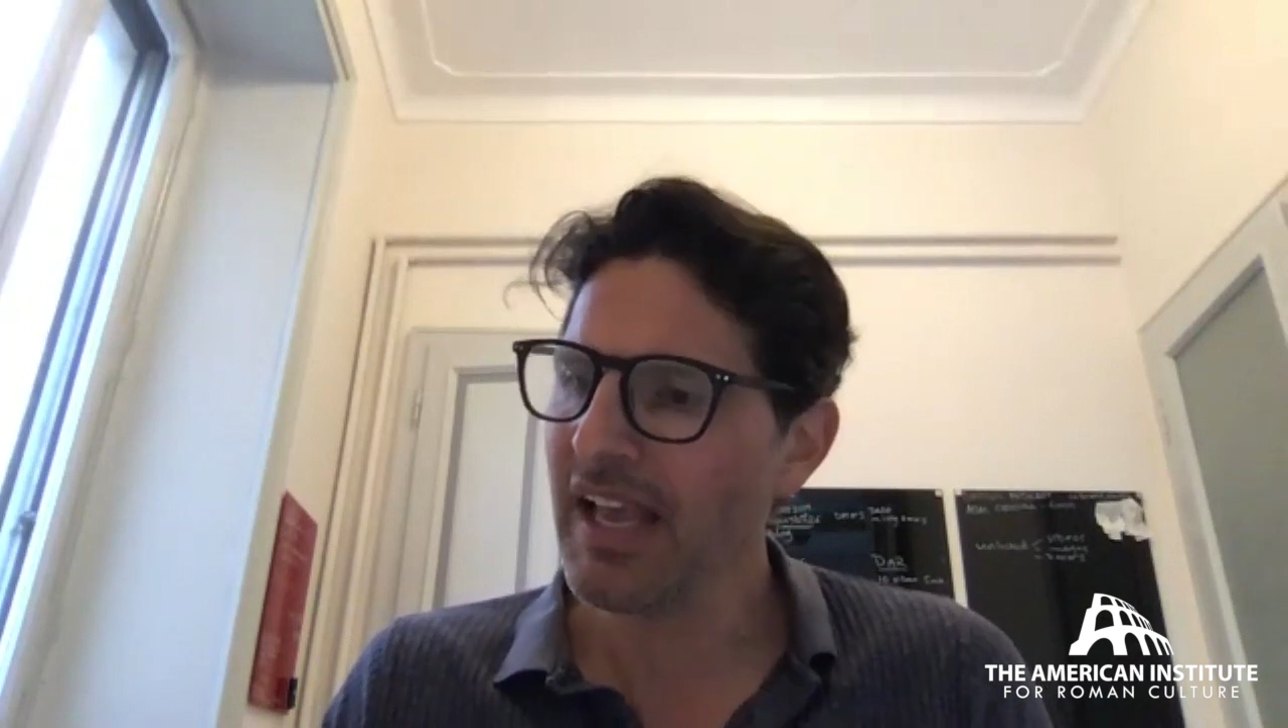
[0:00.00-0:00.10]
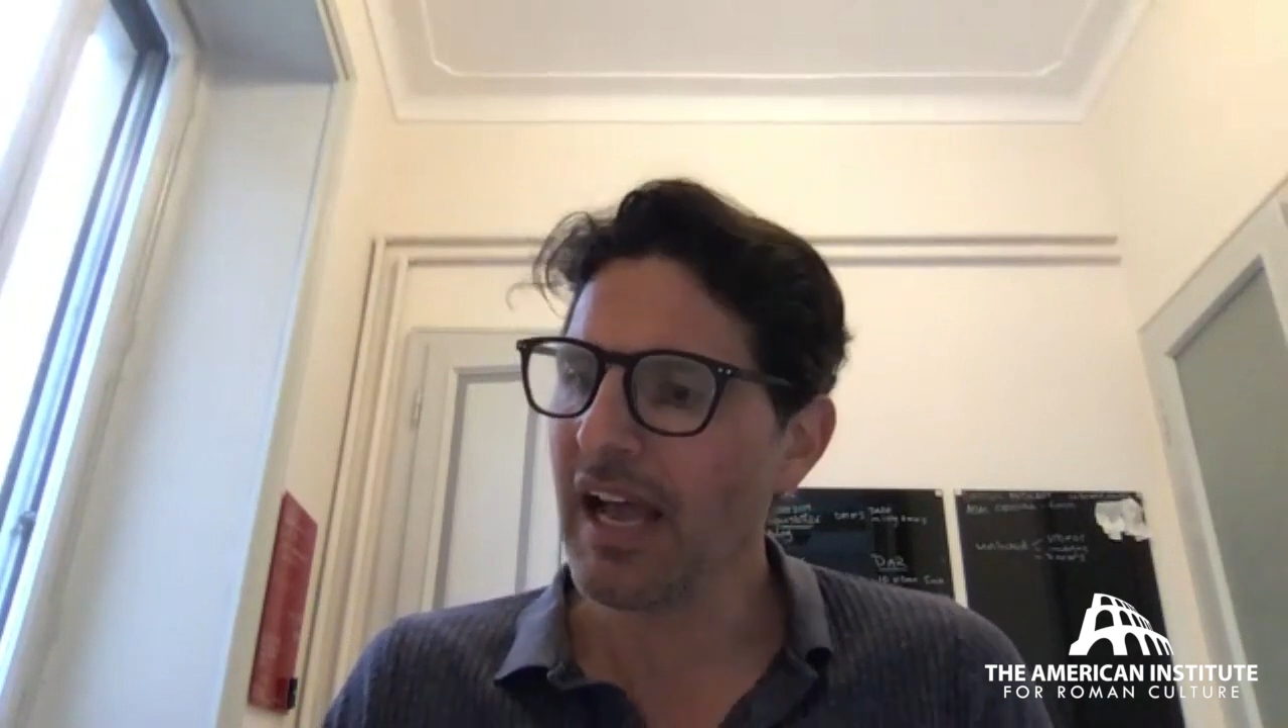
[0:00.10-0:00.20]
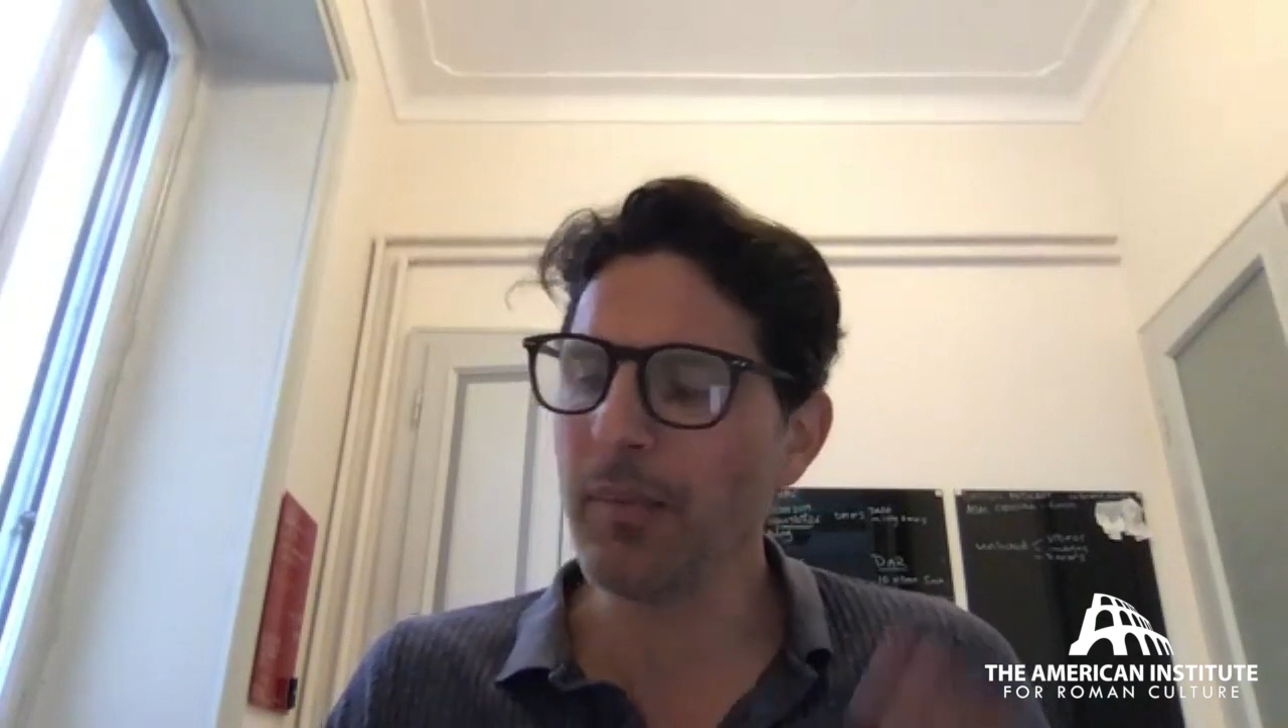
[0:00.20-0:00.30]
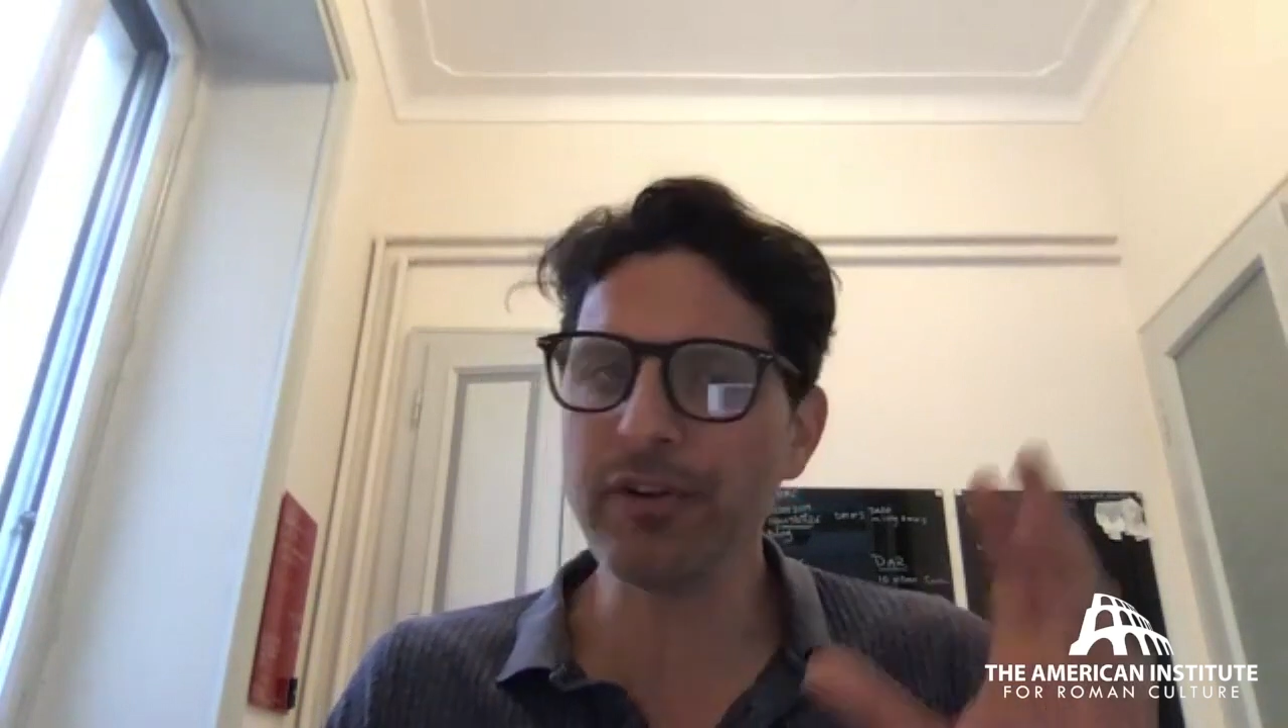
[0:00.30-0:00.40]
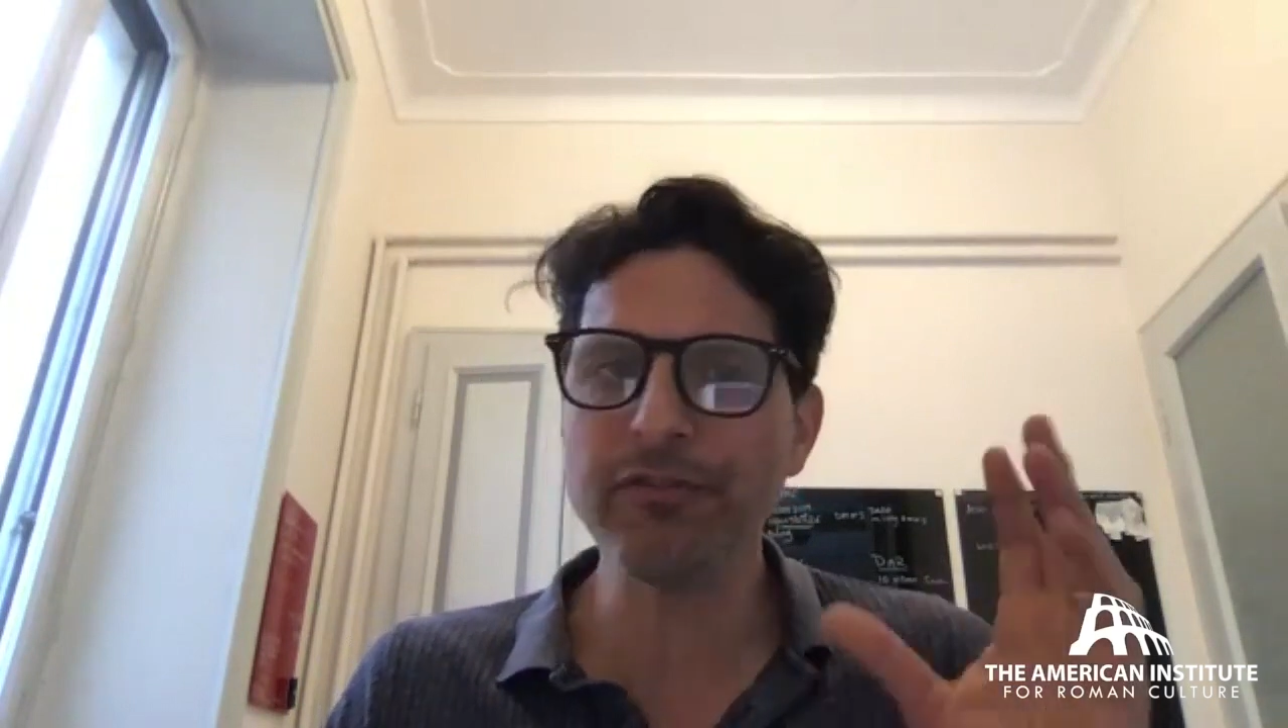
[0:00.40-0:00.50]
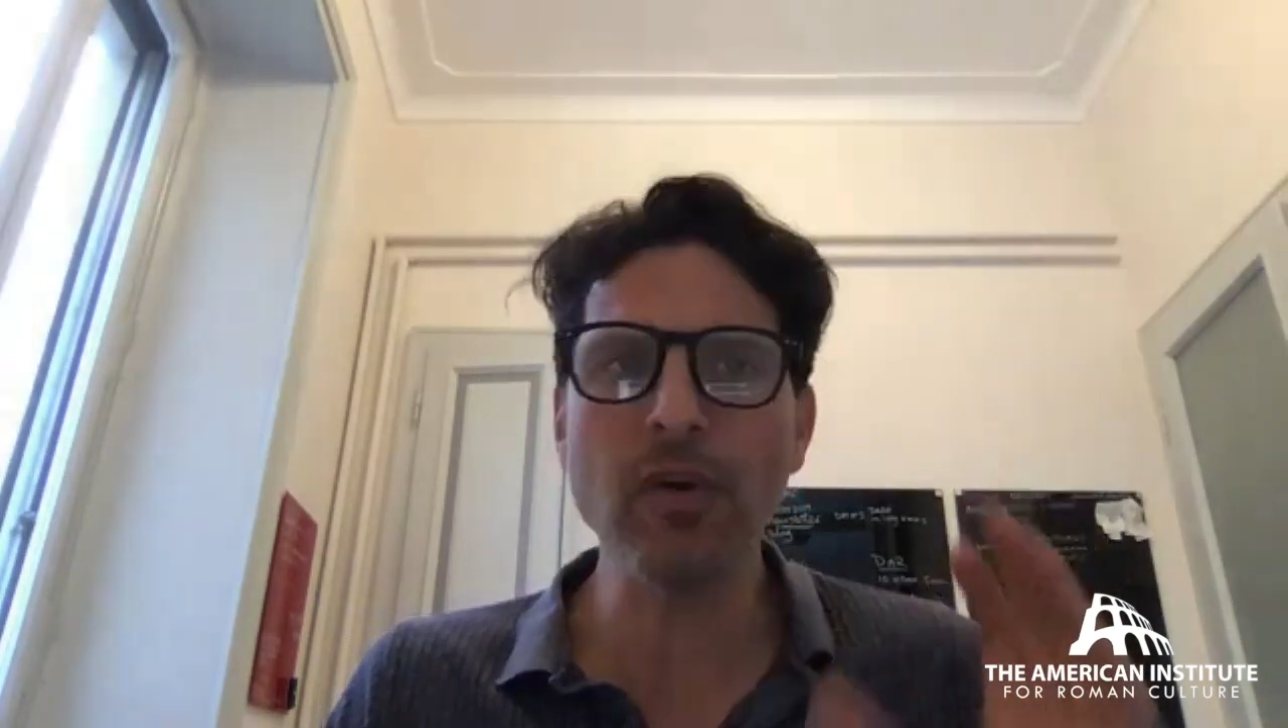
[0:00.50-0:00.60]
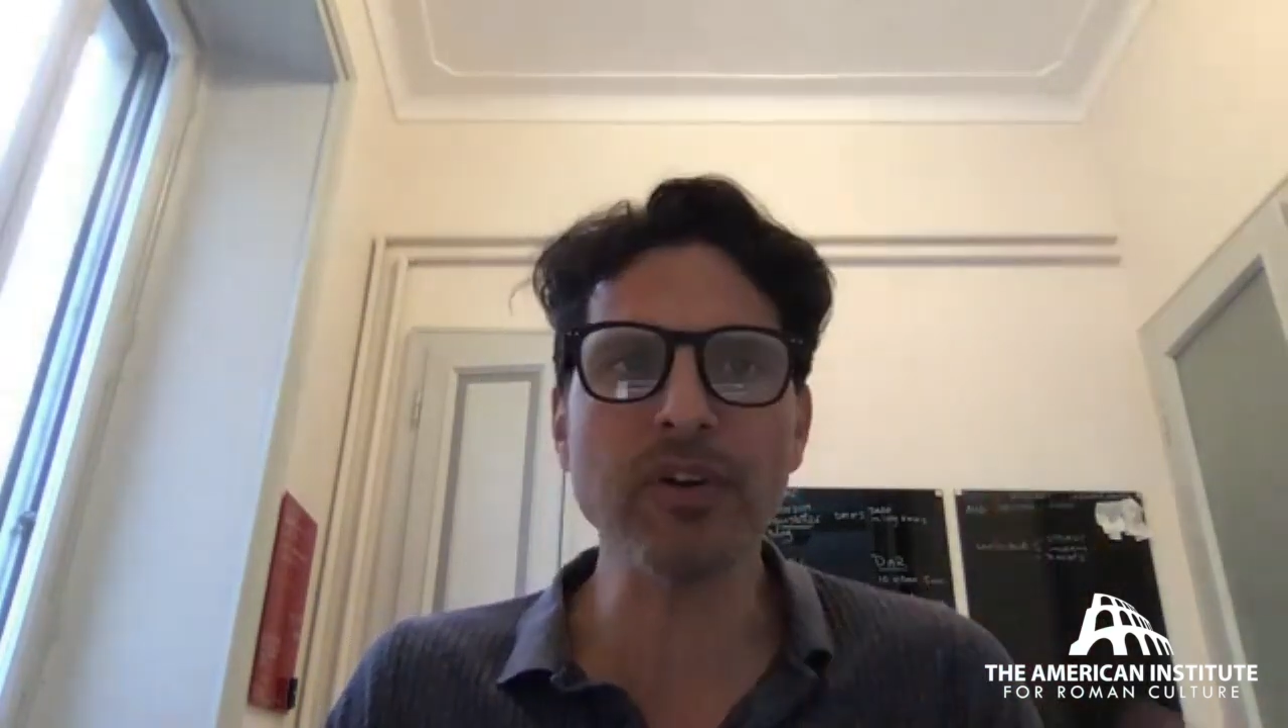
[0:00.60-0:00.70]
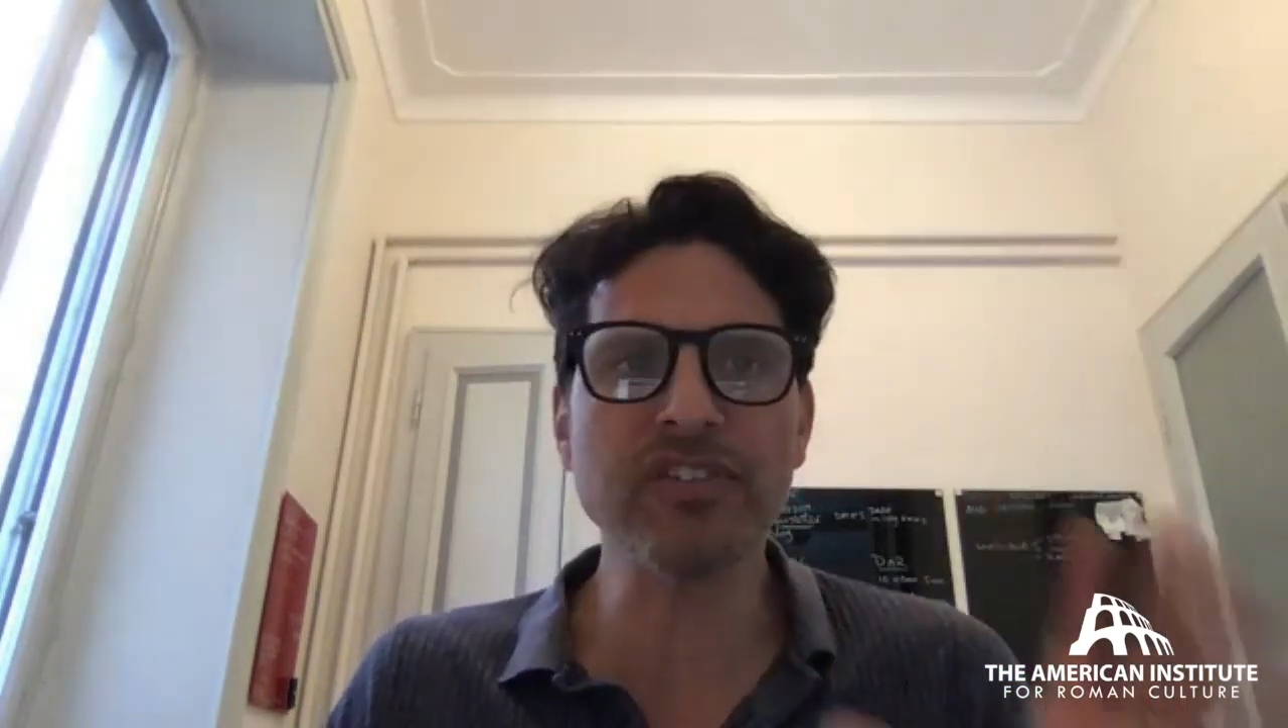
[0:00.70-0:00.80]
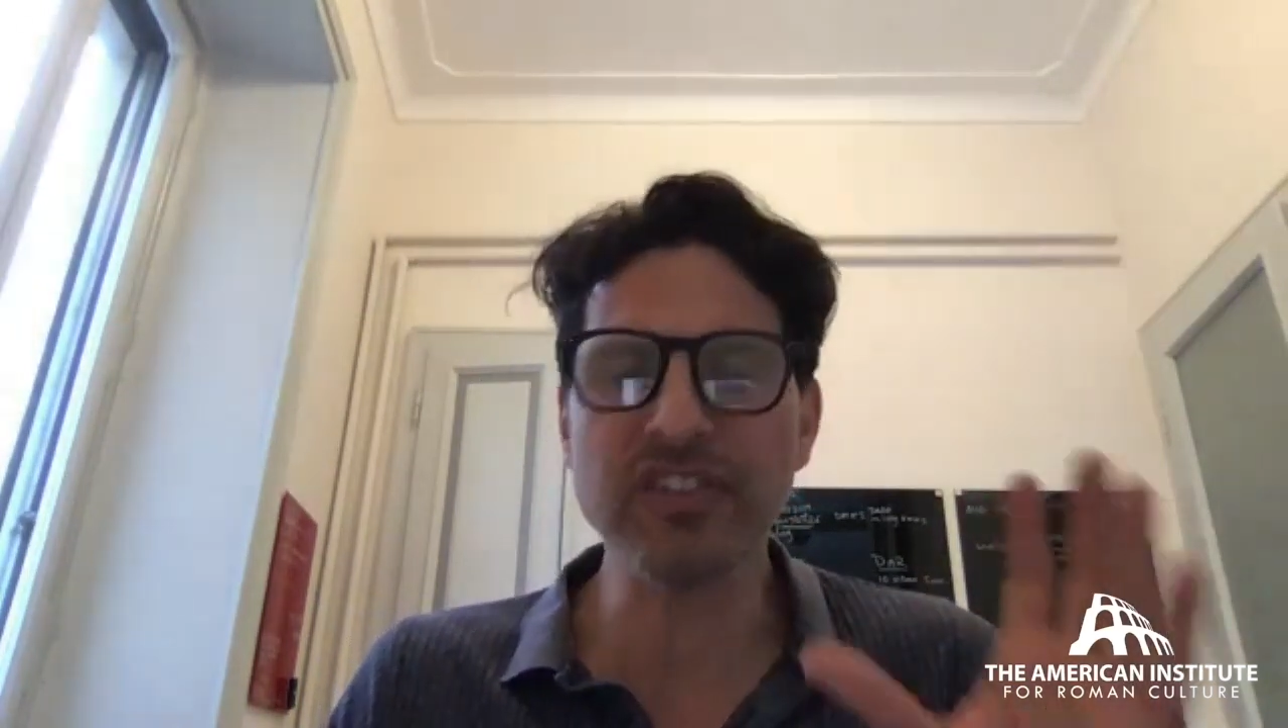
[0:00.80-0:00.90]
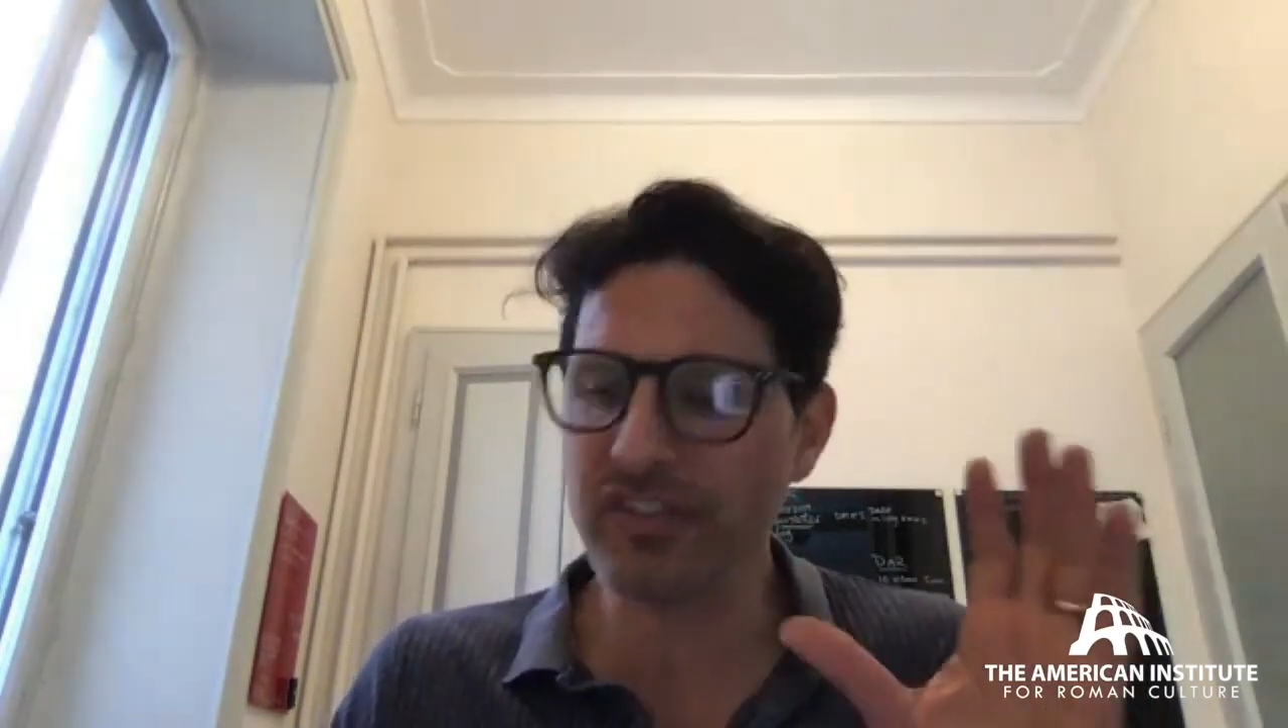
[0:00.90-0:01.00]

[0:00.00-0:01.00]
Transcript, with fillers: I want to focus